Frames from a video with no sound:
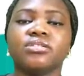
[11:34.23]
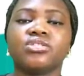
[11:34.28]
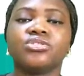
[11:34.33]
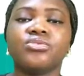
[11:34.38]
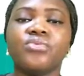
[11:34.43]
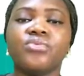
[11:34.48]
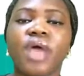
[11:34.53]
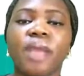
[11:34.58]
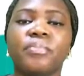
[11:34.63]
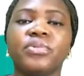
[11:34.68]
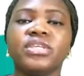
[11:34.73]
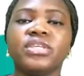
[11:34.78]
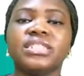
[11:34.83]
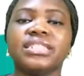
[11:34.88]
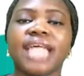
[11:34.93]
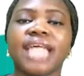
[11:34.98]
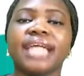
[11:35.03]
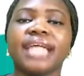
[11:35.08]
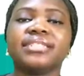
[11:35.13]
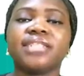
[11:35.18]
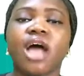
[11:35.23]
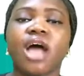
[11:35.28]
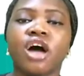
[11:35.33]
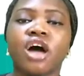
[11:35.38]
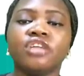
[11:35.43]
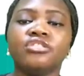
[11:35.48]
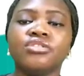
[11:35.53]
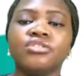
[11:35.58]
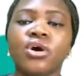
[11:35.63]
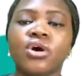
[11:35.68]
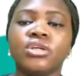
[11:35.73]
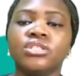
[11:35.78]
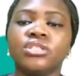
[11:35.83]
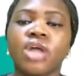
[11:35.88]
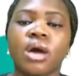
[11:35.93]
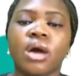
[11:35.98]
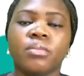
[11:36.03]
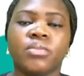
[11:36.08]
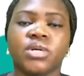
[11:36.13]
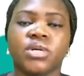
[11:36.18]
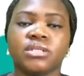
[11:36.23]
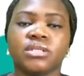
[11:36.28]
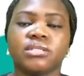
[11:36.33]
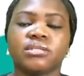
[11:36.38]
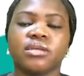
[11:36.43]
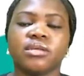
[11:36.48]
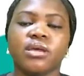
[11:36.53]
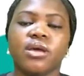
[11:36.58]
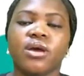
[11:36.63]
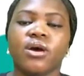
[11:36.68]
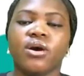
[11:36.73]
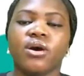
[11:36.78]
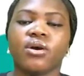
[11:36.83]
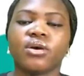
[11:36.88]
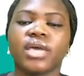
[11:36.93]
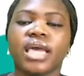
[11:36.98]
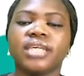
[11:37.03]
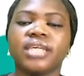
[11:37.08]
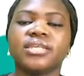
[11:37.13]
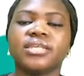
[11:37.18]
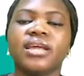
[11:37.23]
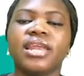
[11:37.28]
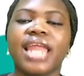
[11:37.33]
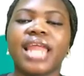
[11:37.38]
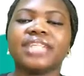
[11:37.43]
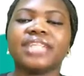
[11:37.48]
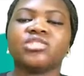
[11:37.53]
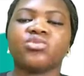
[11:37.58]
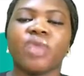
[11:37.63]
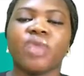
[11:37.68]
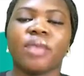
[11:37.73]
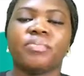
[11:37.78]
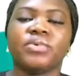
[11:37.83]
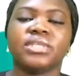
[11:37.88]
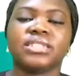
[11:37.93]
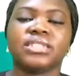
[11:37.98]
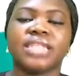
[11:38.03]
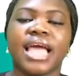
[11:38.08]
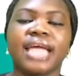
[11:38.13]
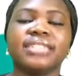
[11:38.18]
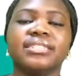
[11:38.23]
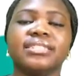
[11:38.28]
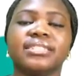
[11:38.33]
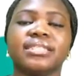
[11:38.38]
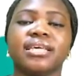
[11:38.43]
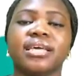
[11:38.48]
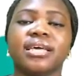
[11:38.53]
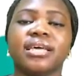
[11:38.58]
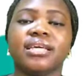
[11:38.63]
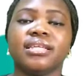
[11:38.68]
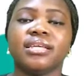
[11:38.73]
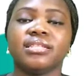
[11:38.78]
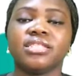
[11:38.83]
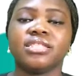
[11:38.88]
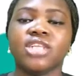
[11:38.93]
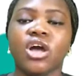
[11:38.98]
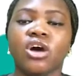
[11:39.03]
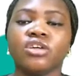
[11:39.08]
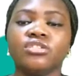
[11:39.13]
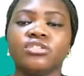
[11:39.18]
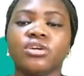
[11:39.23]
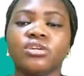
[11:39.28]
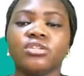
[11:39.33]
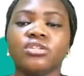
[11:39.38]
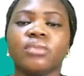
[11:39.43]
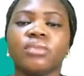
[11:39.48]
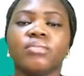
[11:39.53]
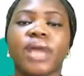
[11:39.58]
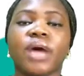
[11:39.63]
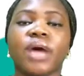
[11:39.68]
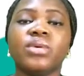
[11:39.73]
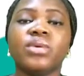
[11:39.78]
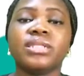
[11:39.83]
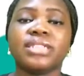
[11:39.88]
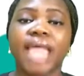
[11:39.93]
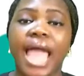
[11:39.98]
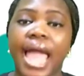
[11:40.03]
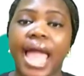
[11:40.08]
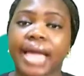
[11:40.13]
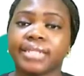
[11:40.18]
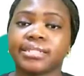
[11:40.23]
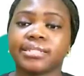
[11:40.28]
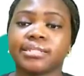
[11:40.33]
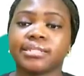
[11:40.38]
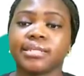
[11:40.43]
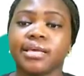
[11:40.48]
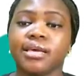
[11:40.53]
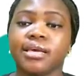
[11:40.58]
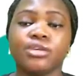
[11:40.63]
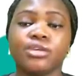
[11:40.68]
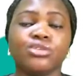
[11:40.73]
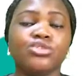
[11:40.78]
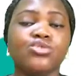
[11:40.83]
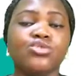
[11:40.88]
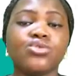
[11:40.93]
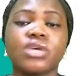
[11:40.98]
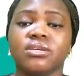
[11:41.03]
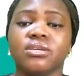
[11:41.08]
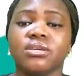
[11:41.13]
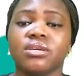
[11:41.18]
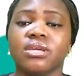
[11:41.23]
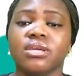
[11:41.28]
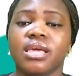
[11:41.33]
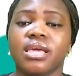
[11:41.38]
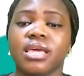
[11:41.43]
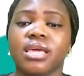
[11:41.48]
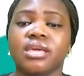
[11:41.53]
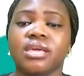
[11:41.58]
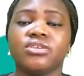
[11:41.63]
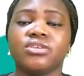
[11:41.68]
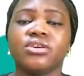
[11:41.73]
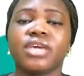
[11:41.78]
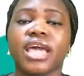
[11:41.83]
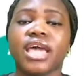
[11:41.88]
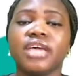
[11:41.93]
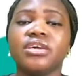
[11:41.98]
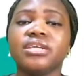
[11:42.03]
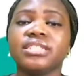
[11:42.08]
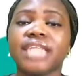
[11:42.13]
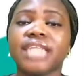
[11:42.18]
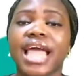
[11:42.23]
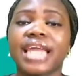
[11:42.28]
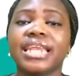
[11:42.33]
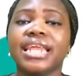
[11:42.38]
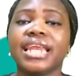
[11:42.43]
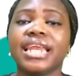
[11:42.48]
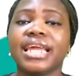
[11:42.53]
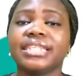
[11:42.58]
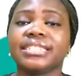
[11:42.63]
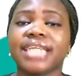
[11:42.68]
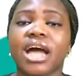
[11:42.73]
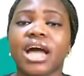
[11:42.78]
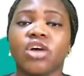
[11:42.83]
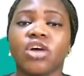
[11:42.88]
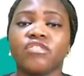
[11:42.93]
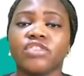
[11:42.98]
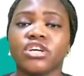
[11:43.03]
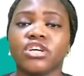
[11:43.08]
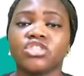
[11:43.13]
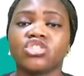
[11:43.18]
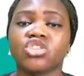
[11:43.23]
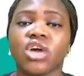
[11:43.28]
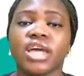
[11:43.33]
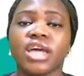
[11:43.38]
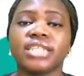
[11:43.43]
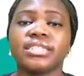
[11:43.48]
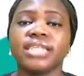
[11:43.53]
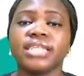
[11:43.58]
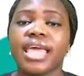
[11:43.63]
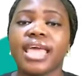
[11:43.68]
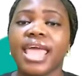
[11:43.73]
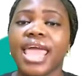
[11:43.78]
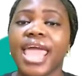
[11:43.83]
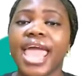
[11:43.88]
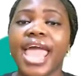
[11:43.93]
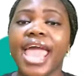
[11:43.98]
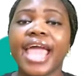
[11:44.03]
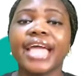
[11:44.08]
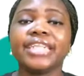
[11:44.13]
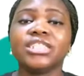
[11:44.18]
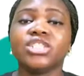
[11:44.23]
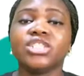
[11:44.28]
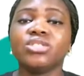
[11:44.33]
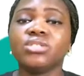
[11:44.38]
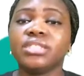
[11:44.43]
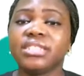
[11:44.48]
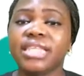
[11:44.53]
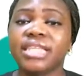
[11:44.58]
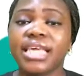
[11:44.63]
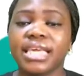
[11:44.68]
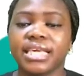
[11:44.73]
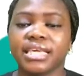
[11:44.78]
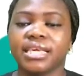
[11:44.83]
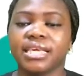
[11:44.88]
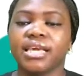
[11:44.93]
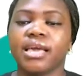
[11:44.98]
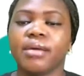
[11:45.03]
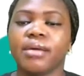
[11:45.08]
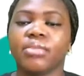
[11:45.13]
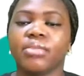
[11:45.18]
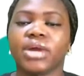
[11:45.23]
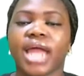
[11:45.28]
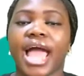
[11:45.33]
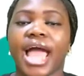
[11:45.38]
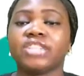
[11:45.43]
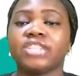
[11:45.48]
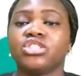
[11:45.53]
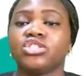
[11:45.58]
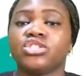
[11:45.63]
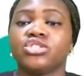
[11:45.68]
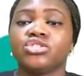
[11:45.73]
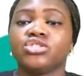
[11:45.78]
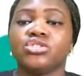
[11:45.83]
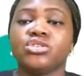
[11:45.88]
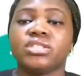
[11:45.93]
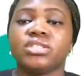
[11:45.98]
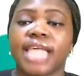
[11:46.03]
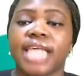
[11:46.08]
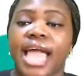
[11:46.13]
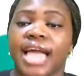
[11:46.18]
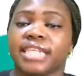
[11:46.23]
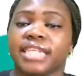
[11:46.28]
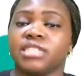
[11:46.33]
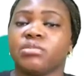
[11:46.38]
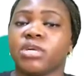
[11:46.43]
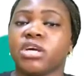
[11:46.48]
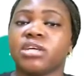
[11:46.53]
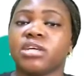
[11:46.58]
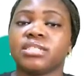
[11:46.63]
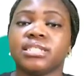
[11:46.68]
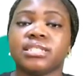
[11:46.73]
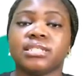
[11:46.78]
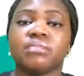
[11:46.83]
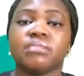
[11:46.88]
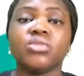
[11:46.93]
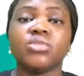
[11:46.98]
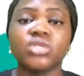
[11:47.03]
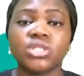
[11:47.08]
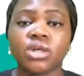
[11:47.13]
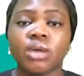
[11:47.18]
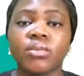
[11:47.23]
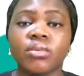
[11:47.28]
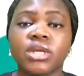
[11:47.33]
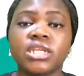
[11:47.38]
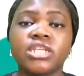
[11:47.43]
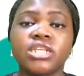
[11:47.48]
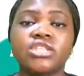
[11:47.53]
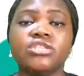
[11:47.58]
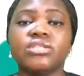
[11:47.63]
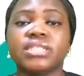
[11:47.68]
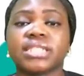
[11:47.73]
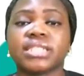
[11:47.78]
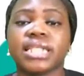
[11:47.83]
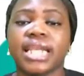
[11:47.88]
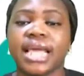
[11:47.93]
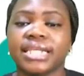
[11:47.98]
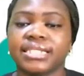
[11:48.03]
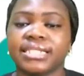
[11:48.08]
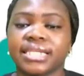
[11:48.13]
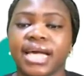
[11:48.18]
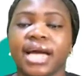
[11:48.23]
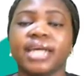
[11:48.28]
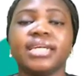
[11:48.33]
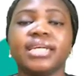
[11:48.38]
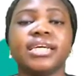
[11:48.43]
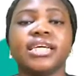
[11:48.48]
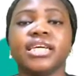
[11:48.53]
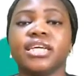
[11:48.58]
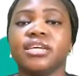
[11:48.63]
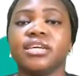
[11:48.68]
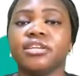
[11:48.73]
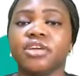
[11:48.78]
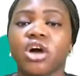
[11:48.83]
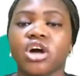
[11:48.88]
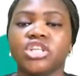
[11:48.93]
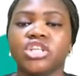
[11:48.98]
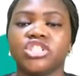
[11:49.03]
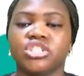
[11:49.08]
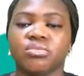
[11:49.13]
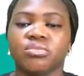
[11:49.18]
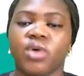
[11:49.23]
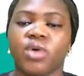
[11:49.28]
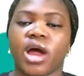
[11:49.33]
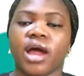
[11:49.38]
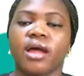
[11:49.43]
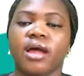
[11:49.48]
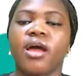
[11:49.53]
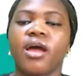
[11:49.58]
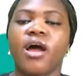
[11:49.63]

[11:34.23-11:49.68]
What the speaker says: to represent unknown numbers. Okay, so let's represent the unknown number with x. You can use any letter of your choice, A to Z, but I choose to use x because it's the most commonly used letter in algebra.